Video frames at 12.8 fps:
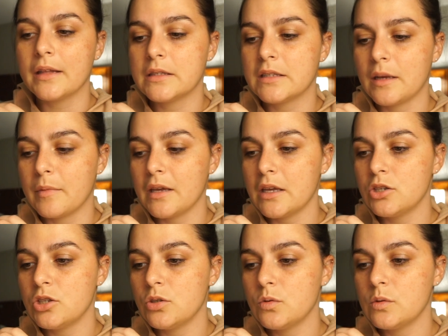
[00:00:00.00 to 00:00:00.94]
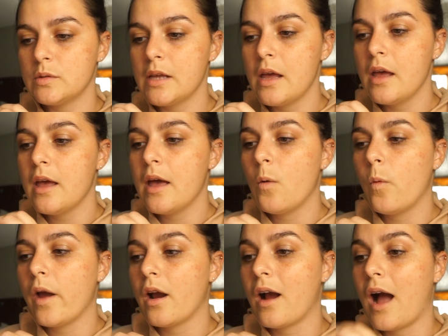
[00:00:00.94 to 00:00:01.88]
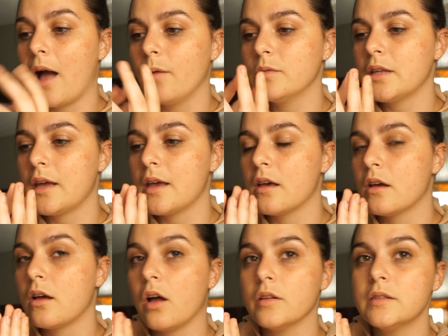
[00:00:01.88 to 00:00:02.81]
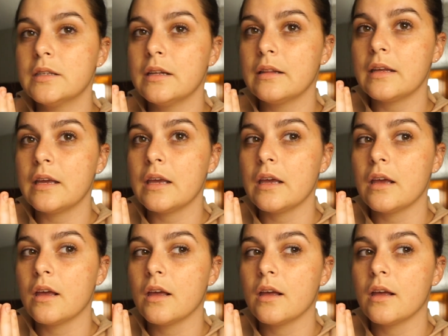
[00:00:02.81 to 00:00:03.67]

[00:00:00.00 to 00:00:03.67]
stomach issues where I was like constantly